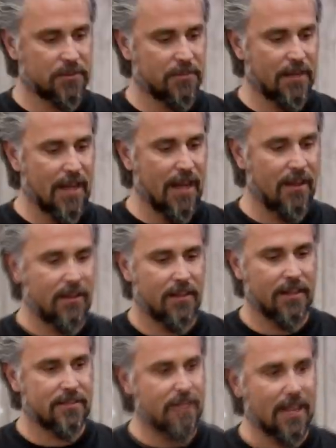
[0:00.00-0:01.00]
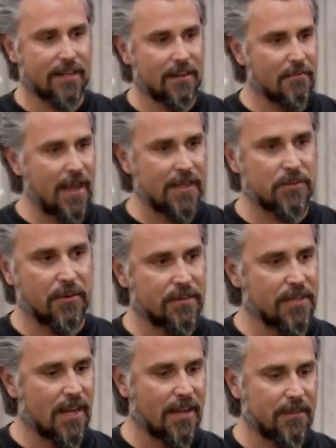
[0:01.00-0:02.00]
this one now. It's not gonna match what we were
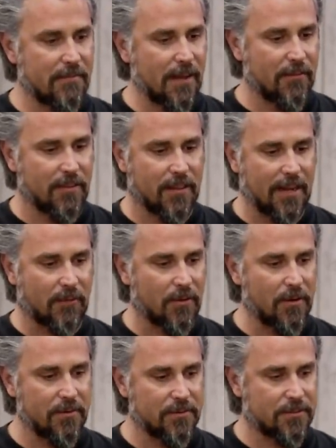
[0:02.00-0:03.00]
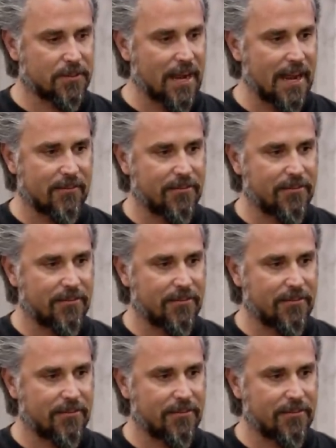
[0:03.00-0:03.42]
talking about with like a road track